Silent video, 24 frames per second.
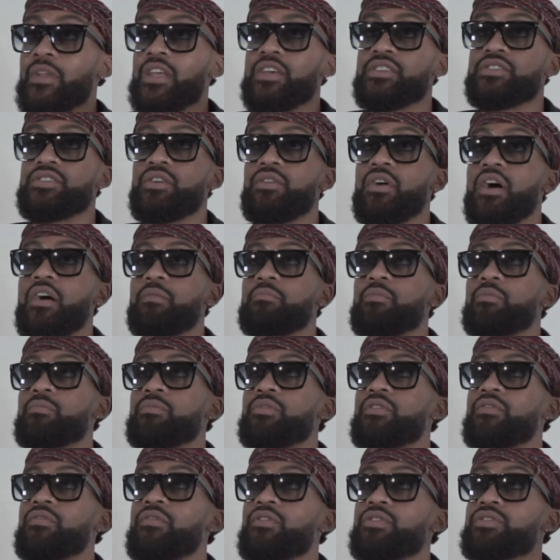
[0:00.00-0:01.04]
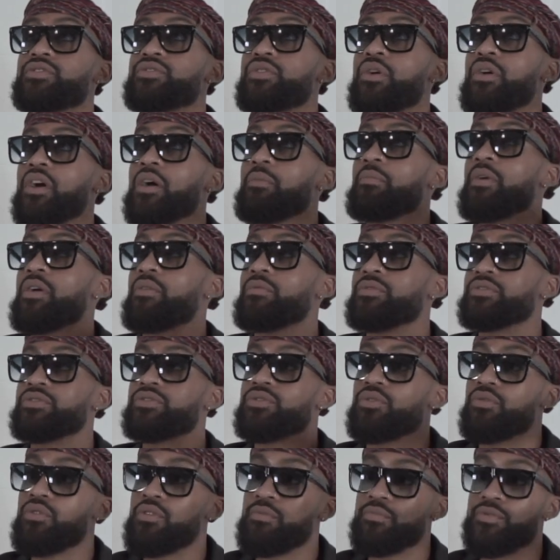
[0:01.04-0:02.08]
And so I remember the first song I made was
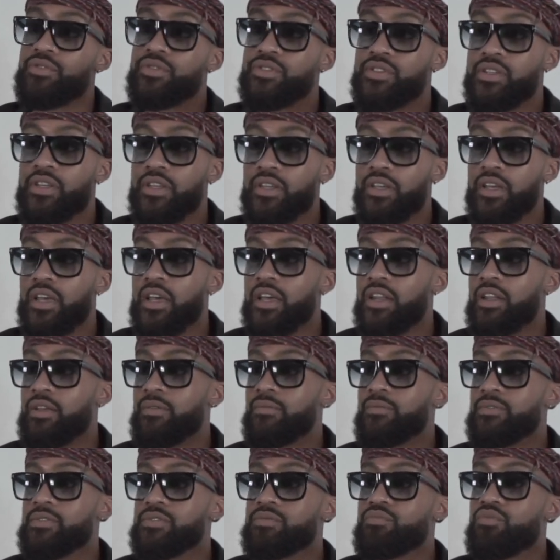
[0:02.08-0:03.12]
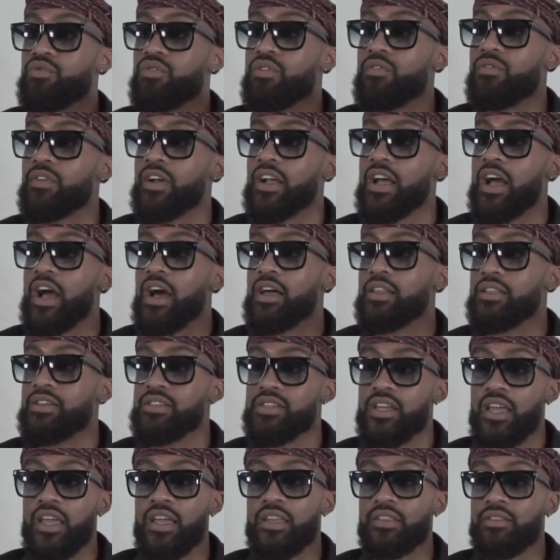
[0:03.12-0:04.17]
dorm music, and it was more of a
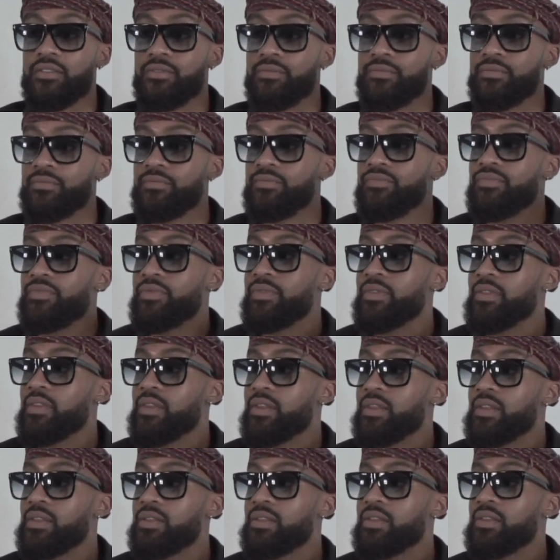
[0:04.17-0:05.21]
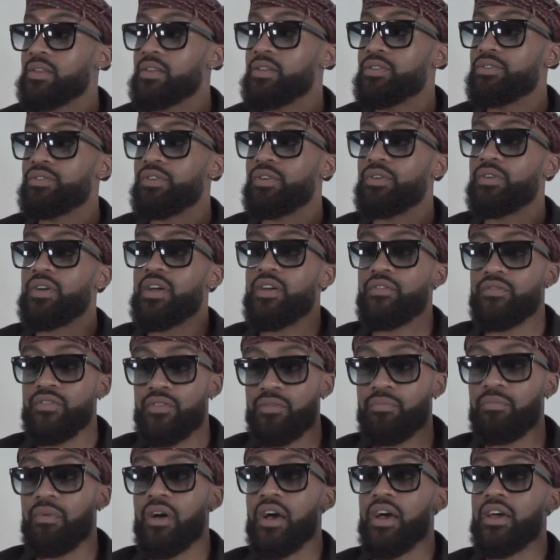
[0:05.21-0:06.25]
college anthem.
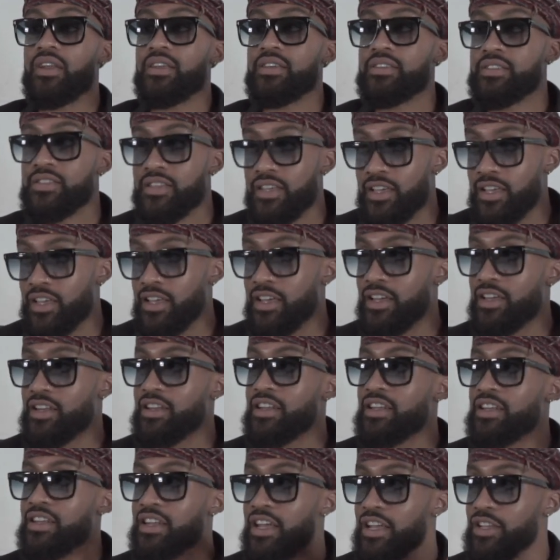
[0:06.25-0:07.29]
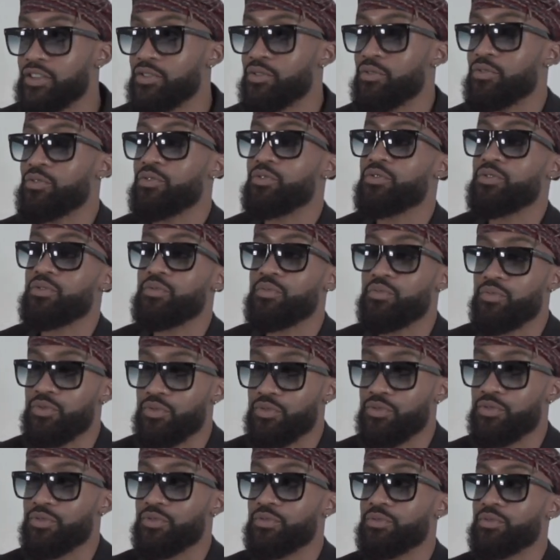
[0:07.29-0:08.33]
Everybody sitting in a
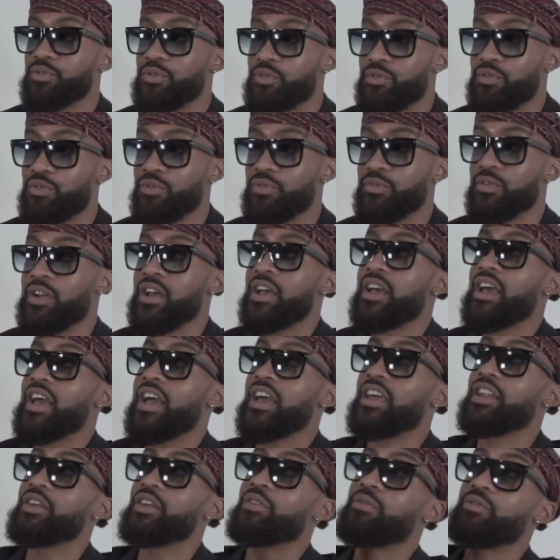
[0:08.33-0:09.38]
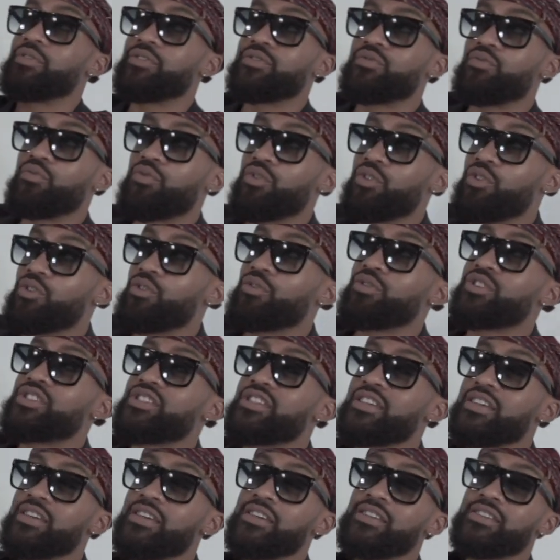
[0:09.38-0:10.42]
dorm, and it was real
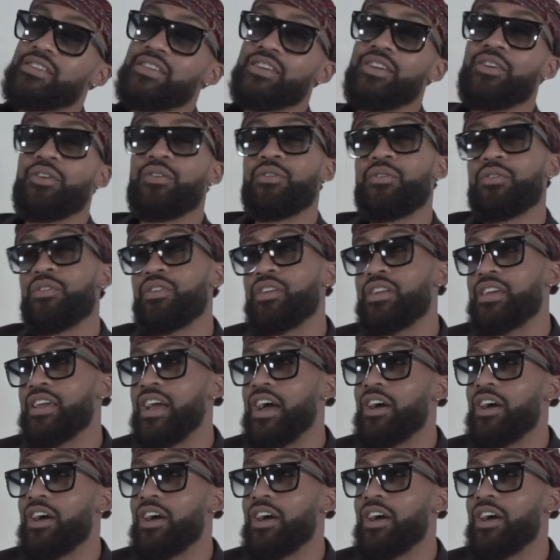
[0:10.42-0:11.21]
cheesy, corny.